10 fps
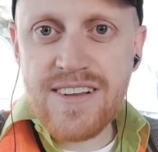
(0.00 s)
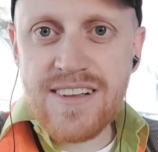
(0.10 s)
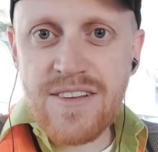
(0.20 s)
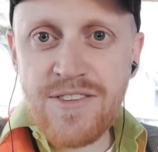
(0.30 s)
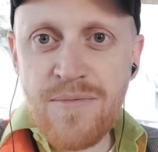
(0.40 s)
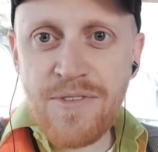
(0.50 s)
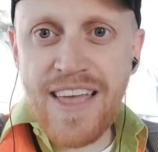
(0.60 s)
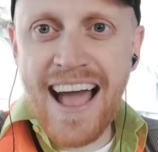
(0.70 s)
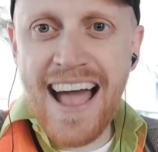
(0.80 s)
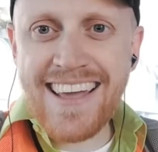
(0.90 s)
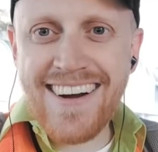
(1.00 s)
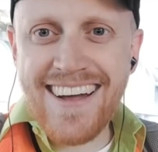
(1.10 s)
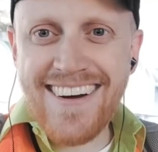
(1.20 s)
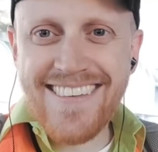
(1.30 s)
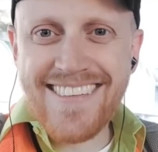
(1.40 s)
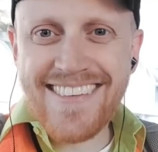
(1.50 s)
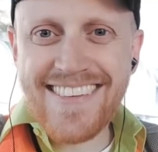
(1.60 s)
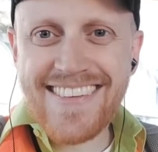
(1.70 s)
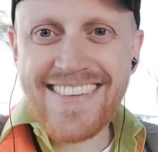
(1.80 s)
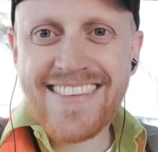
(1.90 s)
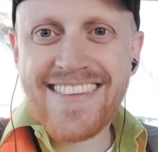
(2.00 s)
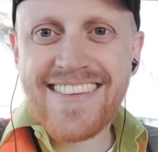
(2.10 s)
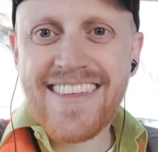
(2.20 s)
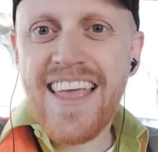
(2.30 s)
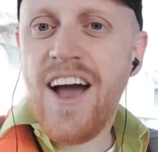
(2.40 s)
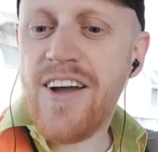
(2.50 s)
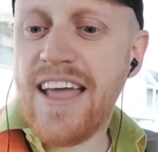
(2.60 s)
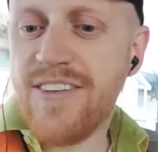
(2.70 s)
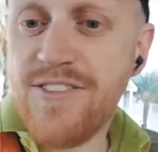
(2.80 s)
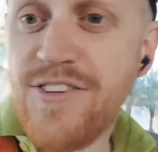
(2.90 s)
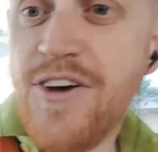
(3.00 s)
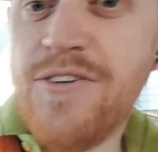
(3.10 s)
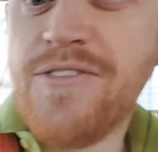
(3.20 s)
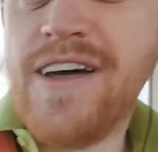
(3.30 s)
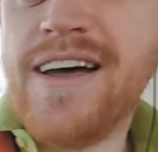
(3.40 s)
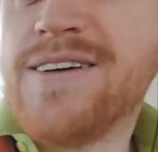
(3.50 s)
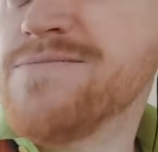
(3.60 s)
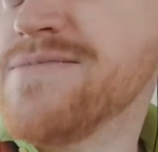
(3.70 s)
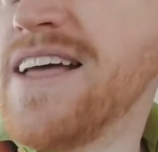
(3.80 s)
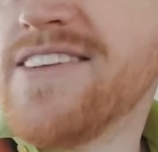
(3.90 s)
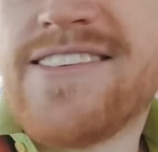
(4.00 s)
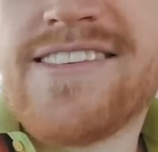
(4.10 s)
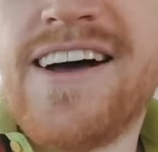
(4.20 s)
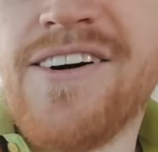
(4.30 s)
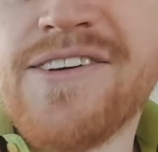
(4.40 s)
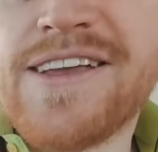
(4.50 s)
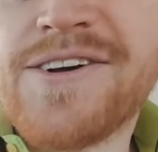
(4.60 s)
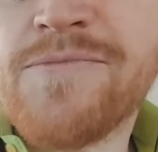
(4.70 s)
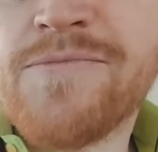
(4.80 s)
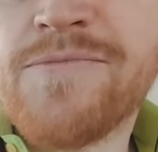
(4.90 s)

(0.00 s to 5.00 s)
let's see if I say hi, Kyle. Okay, so um, yeah, this is an elevator.